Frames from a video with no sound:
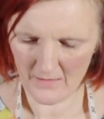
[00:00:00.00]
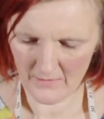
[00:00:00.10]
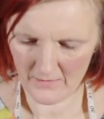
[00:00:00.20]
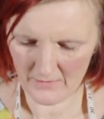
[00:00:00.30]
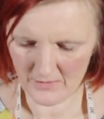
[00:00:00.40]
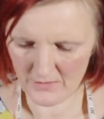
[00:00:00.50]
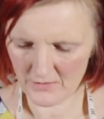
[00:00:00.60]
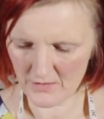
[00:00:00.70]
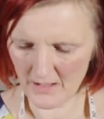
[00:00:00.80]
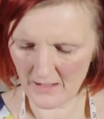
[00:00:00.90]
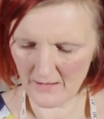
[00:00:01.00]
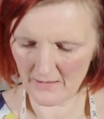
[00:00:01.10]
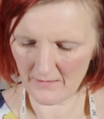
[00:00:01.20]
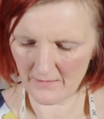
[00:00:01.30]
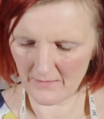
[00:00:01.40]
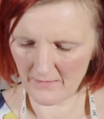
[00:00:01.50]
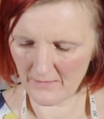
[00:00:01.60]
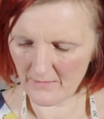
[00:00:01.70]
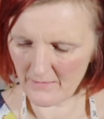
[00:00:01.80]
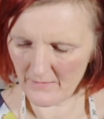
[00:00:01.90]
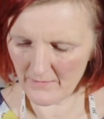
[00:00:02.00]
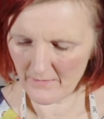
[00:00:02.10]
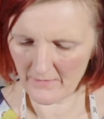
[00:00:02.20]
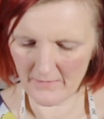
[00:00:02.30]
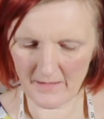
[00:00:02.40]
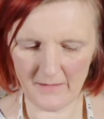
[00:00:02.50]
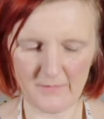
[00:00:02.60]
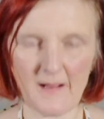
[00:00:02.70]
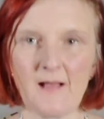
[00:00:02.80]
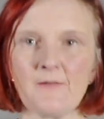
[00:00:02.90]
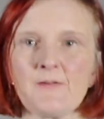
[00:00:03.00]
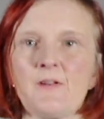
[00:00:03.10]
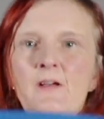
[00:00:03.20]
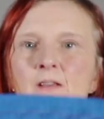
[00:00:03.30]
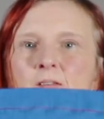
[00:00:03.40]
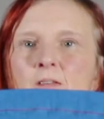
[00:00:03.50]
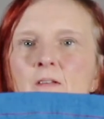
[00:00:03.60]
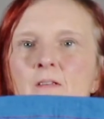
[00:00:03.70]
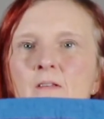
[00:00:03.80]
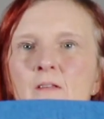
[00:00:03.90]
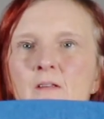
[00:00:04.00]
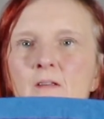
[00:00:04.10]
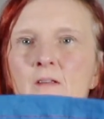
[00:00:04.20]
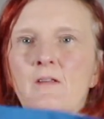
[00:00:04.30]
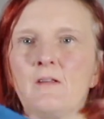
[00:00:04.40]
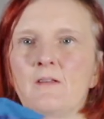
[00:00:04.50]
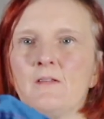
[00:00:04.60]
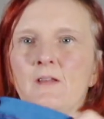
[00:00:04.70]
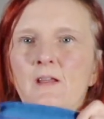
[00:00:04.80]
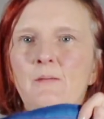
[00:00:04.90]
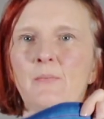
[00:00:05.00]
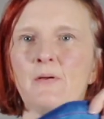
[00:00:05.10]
I'll just check that round. A nice deep